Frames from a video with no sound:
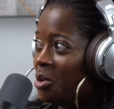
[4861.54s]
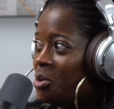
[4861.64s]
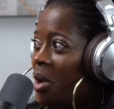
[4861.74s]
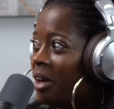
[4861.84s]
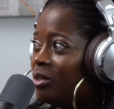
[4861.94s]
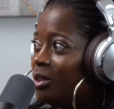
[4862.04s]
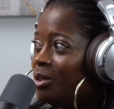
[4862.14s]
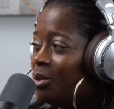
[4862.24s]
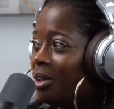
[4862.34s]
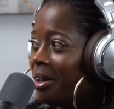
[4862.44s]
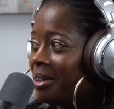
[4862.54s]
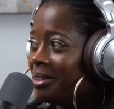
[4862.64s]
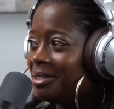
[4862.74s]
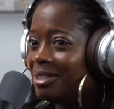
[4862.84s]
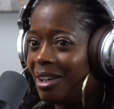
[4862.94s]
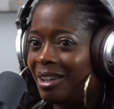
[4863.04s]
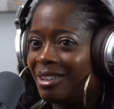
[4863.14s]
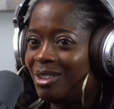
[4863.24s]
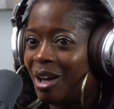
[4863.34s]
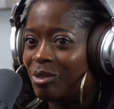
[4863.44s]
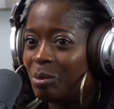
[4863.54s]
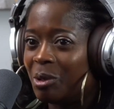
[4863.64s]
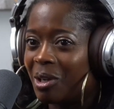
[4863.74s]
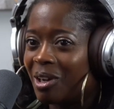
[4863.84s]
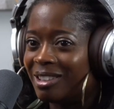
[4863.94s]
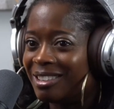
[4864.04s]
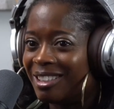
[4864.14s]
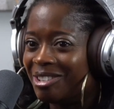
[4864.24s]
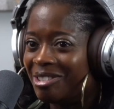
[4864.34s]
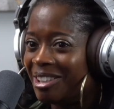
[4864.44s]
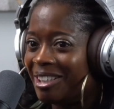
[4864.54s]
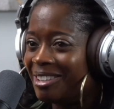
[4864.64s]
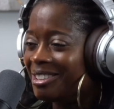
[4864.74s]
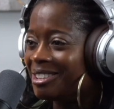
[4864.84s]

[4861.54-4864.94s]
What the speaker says: have to do that. That's a part of it. Yeah, you have to be a content creator.